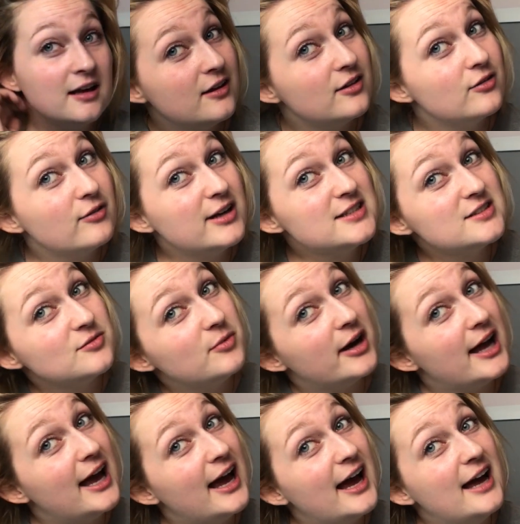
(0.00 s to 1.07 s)
the rest of my
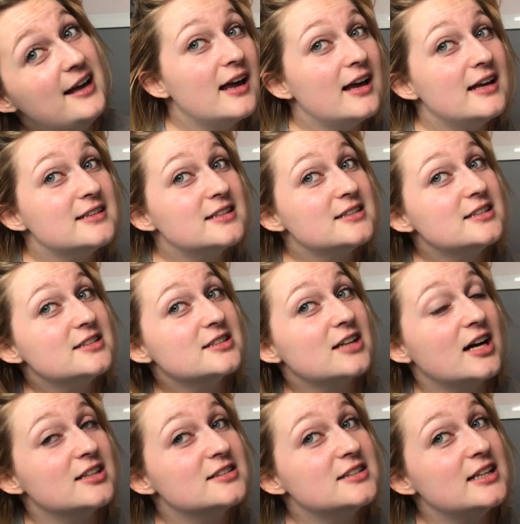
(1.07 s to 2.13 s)
hair is a
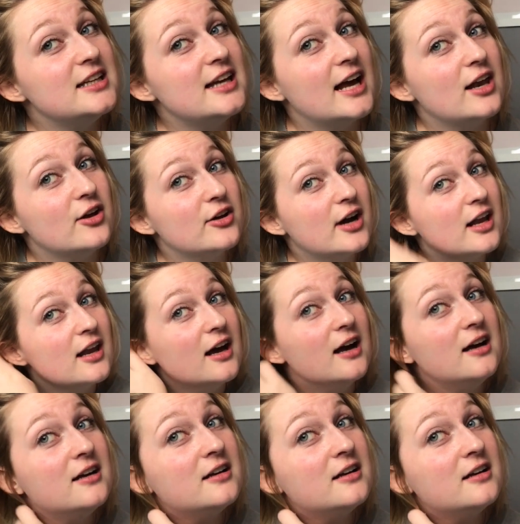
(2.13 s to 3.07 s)
disgusting yellow colour.